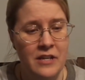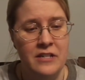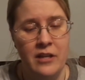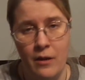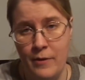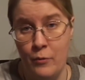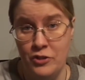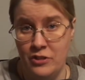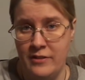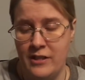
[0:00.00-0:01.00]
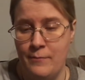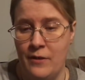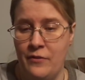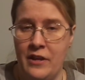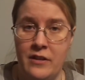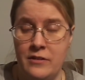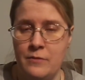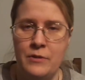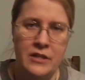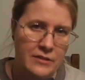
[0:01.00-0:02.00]
Tell me what you think about the ending,
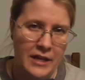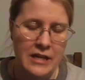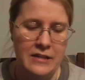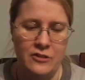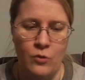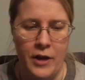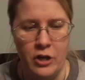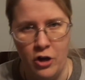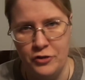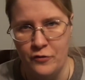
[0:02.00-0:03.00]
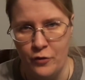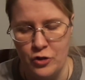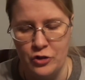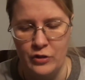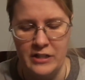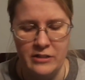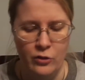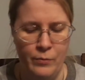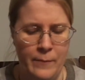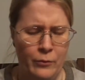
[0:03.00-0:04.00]
because the ending's quite controversial, and still
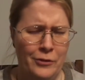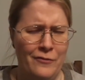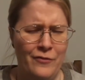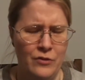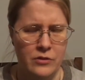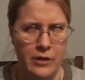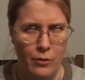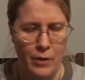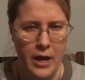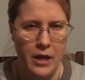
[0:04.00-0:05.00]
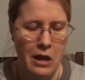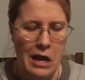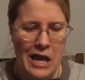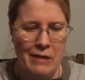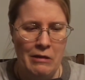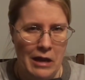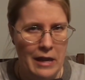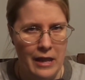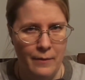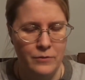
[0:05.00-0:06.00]
people are confused as hell by it. I kind
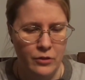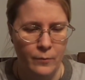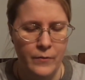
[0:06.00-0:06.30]
of am too.